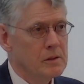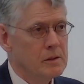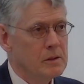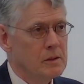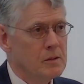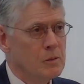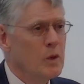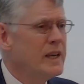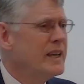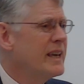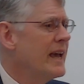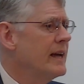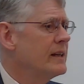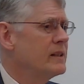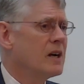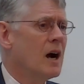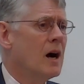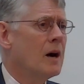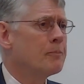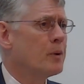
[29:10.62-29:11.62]
We can't
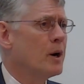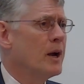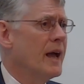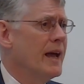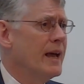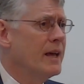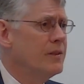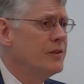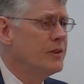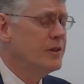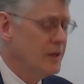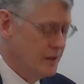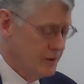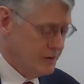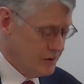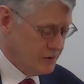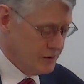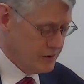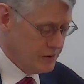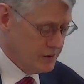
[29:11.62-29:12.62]
comprehend
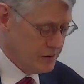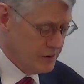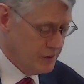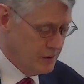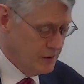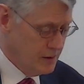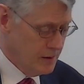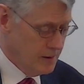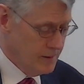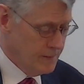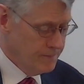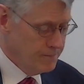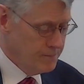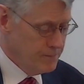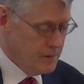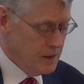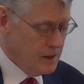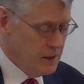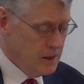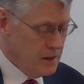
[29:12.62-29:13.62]
this.
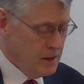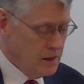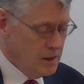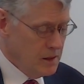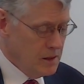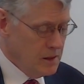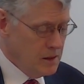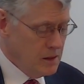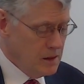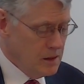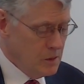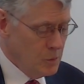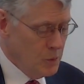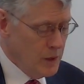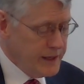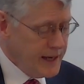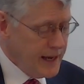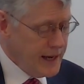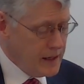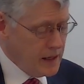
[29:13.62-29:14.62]
We
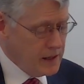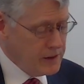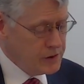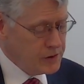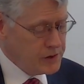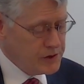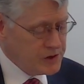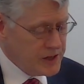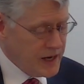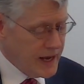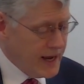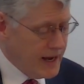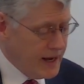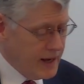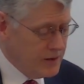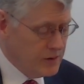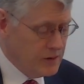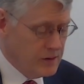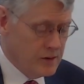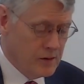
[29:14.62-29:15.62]
can't
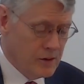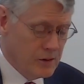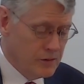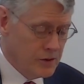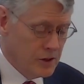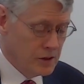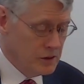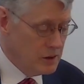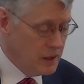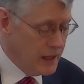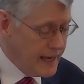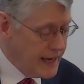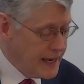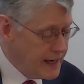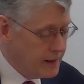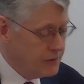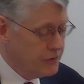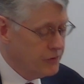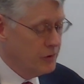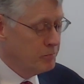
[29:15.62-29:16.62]
understand the, the
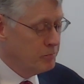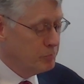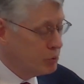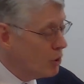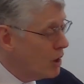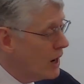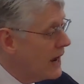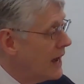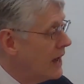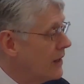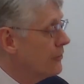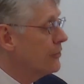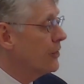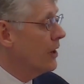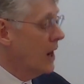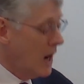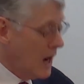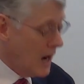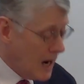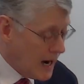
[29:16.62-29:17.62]
length, the breadth, the
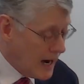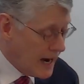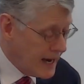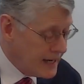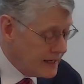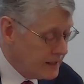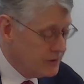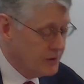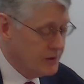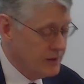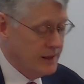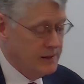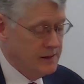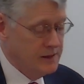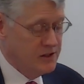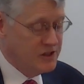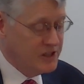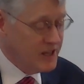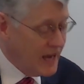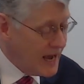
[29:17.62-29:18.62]
height,
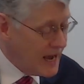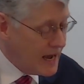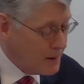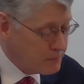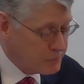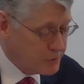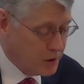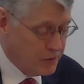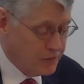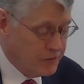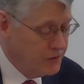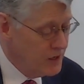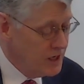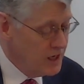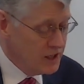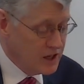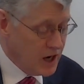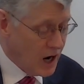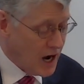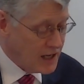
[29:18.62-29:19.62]
and depth of
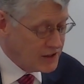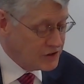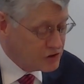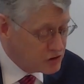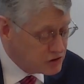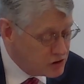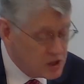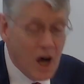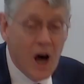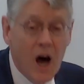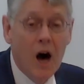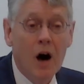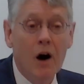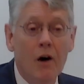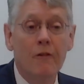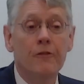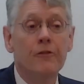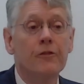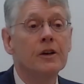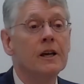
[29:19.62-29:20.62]
God's
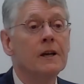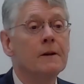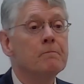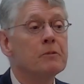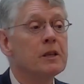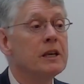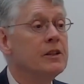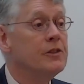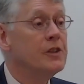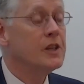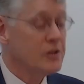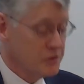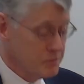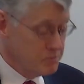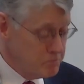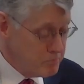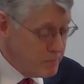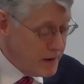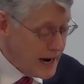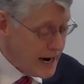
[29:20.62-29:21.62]
love in this
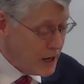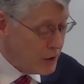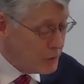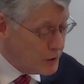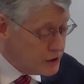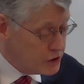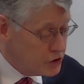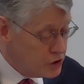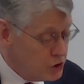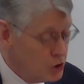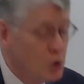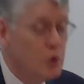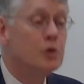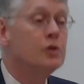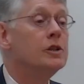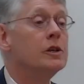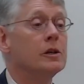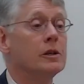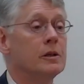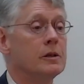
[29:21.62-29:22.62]
marriage
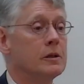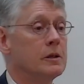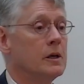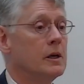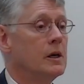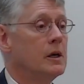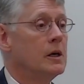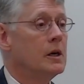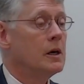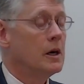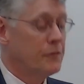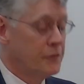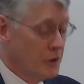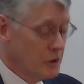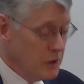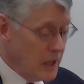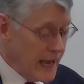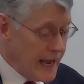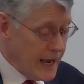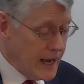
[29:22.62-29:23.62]
union of the
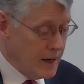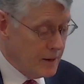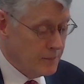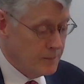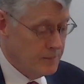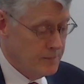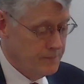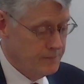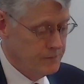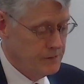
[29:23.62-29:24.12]
Lamb